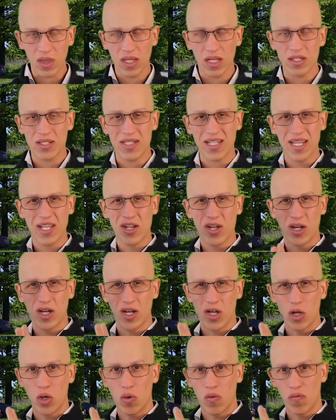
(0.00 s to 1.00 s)
Now, say you're
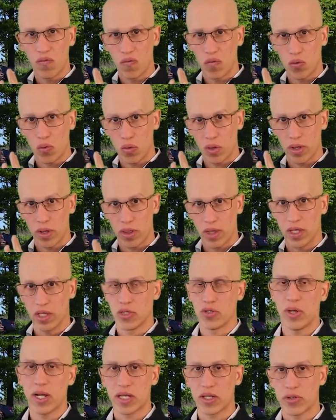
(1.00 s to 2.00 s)
gonna go for
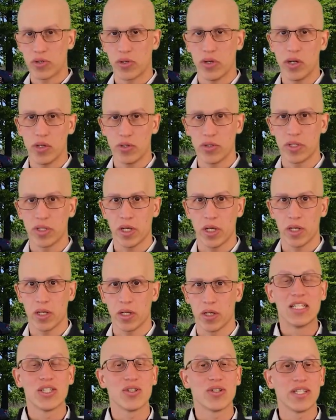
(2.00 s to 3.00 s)
the tractor trailer
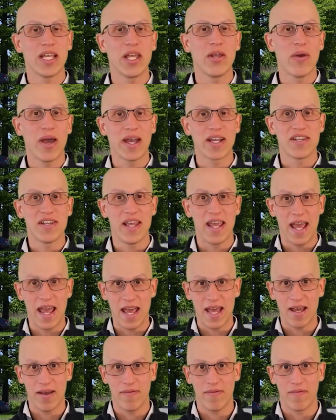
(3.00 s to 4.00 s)
side. So say you actually
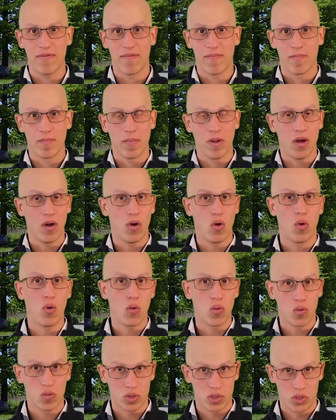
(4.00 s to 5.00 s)
have a
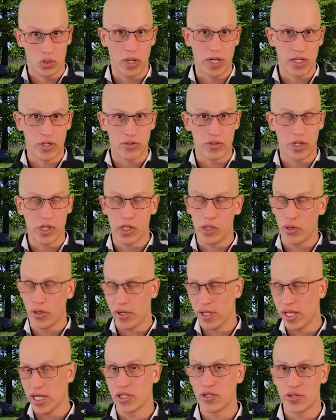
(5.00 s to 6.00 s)
whole tractor trailer
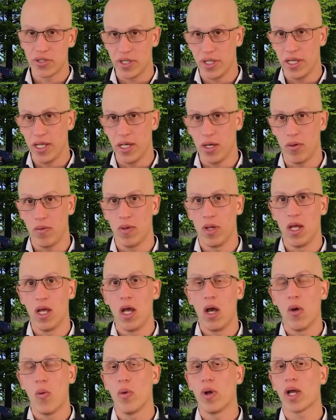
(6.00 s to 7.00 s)
and you got your CDL.
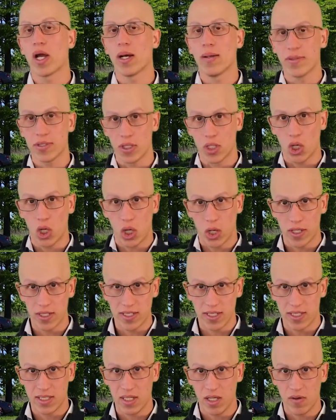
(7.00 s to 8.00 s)
When it comes to
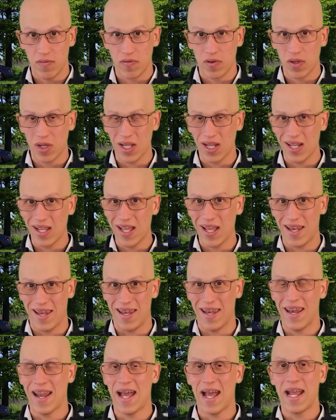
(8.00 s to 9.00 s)
cars itself, you can
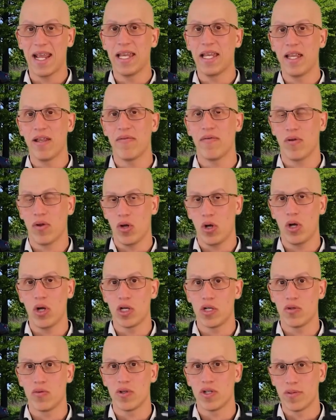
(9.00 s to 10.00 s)
get nine different
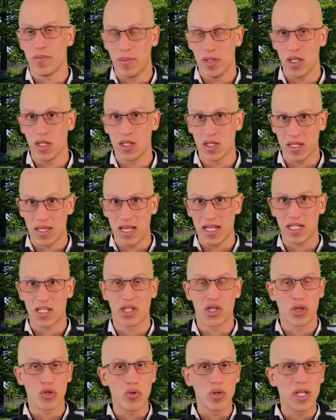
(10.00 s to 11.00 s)
cars, which means
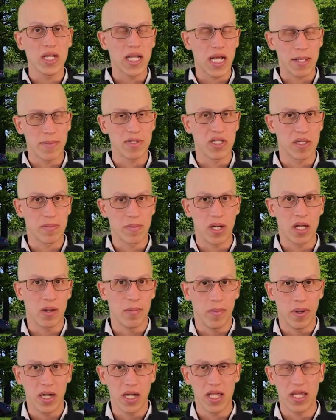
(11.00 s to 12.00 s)
that's three times the amount
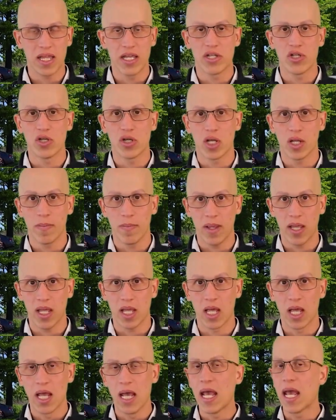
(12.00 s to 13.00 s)
of money that you can
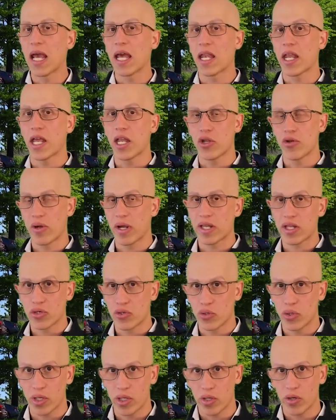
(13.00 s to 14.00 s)
make in a tractor
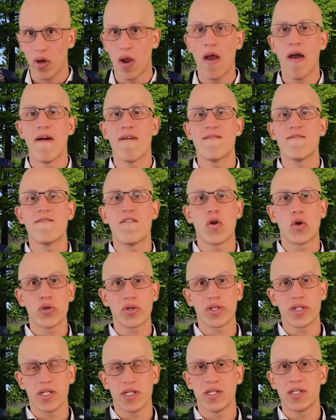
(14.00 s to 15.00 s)
trailer
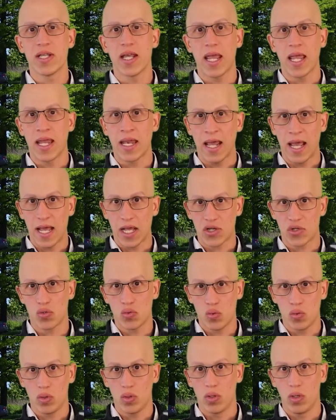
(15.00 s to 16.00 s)
versus an
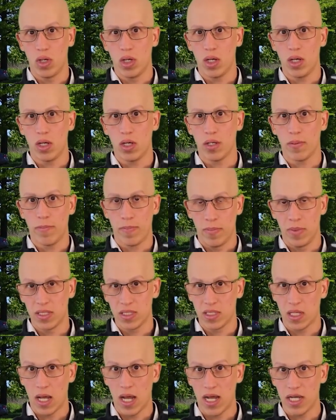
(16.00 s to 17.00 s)
actual
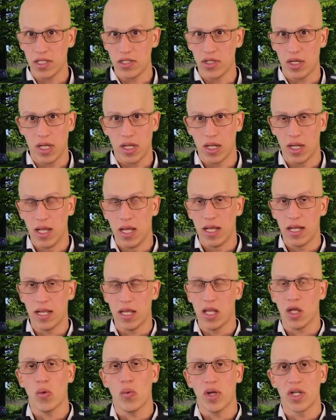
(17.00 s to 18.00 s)
hotshot.
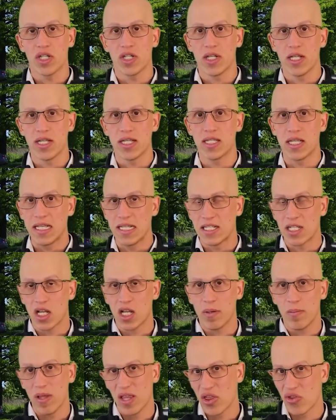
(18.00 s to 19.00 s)
Now the question is it
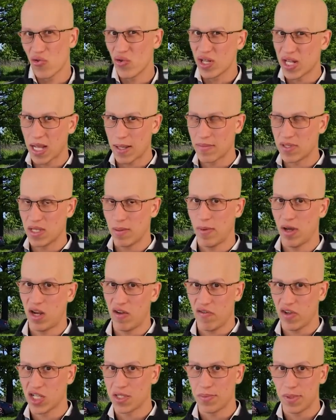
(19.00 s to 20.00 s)
gonna be three times the
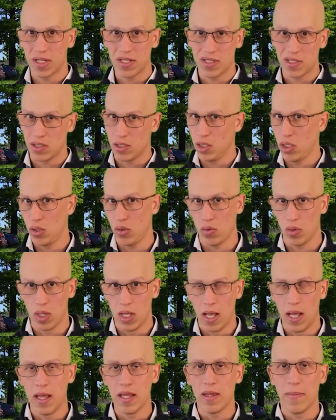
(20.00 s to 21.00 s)
amount of expense? No,
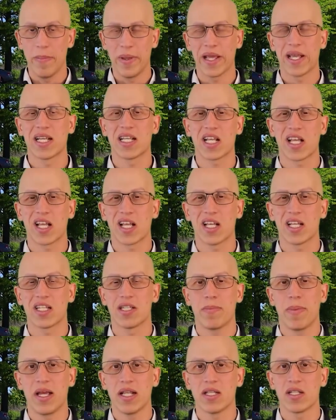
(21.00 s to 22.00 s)
biggest
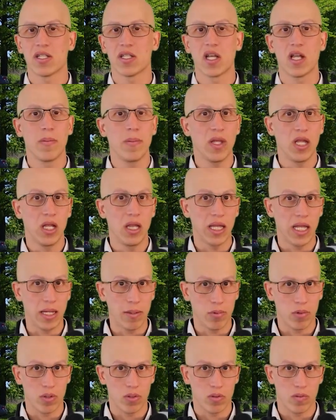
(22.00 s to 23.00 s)
expense is gonna be
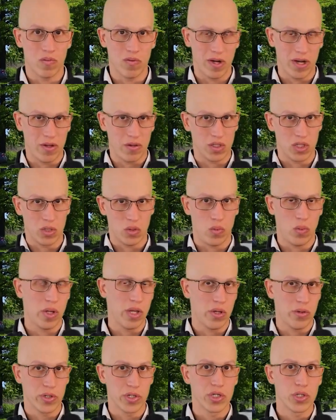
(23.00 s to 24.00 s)
labor, right? So
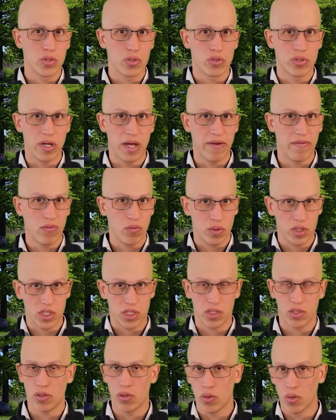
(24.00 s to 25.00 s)
whether it's you driving,
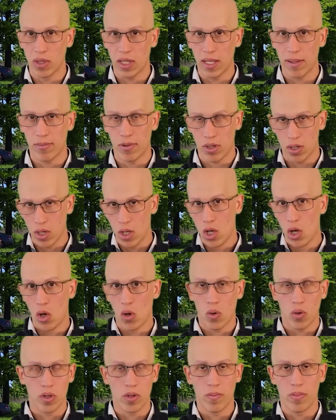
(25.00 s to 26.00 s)
which is your own labor,
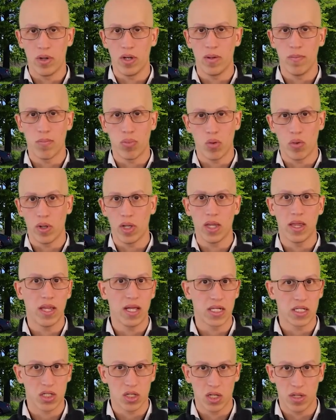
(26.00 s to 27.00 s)
or you put an employee,
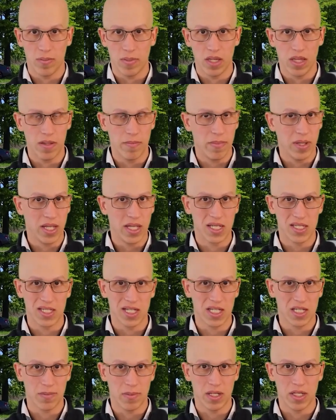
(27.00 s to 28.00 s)
that's gonna be the
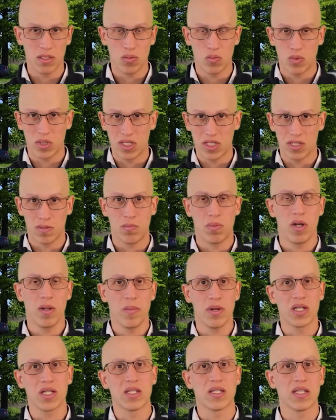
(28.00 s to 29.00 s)
biggest expense, which is
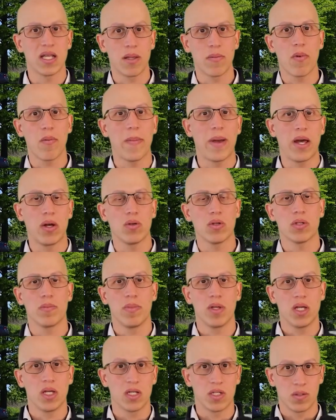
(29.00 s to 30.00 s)
pretty much the same amount
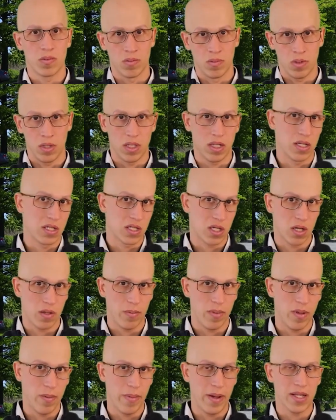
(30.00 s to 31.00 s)
because there's
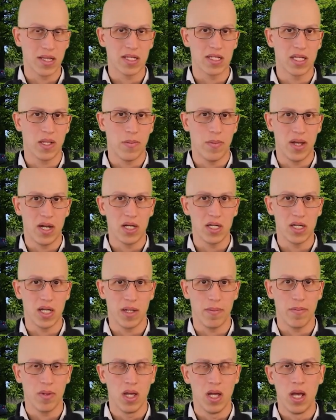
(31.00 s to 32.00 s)
gonna be about the same amount of
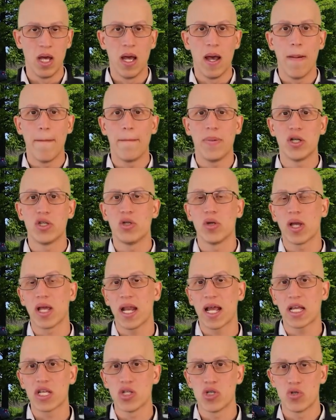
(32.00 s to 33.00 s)
time. but you
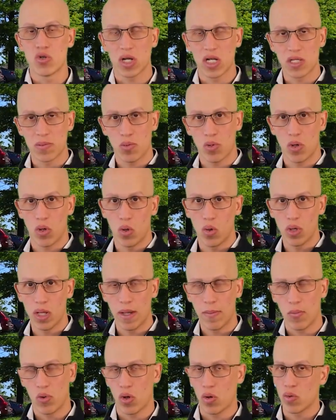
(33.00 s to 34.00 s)
can actually transport a whole
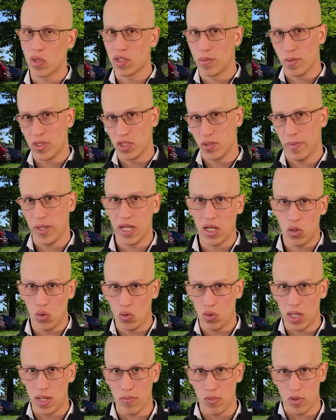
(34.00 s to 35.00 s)
lot more, which means you make a
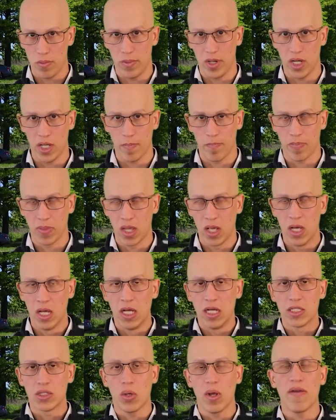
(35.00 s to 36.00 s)
whole lot more money.
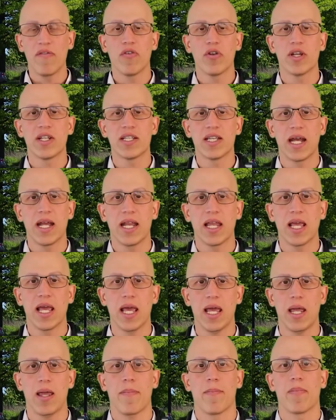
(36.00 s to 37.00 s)
So if you're deciding,
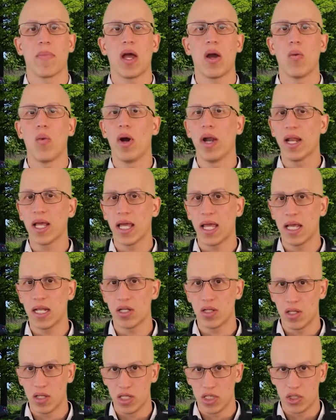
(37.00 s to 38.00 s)
hey, I want to get
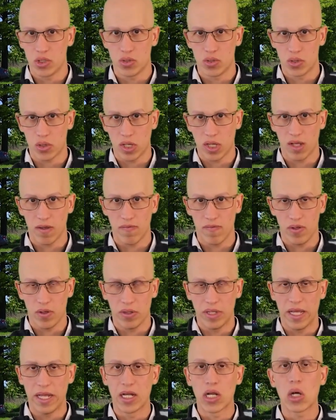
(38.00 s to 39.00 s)
into this trucking
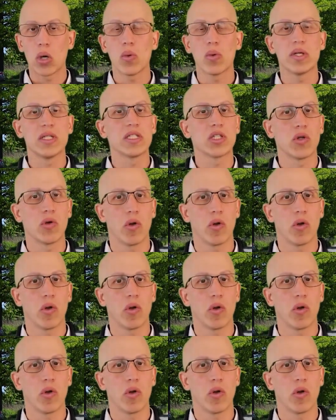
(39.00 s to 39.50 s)
field, I know it's